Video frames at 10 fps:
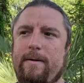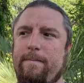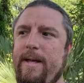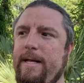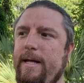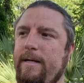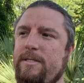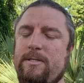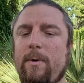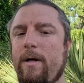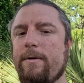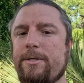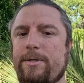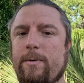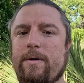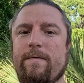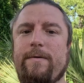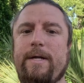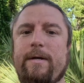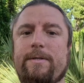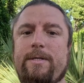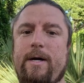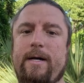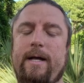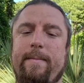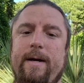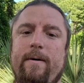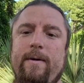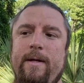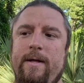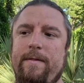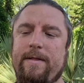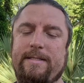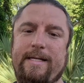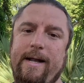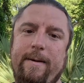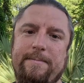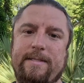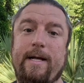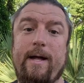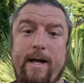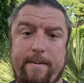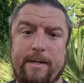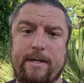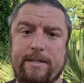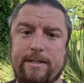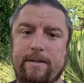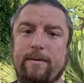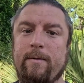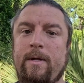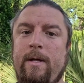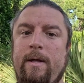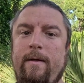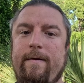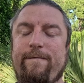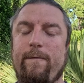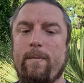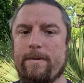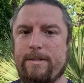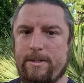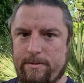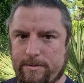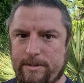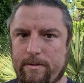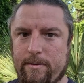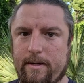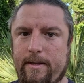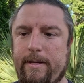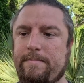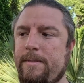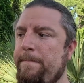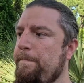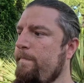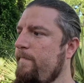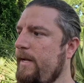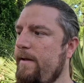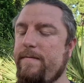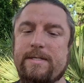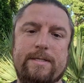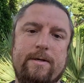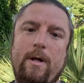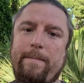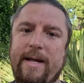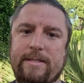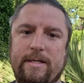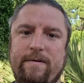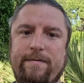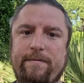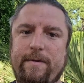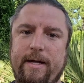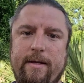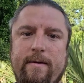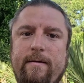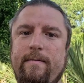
making smaller, shorter videos talking about the setups that I'm gonna do for the total solar eclipse. And this is all based off of like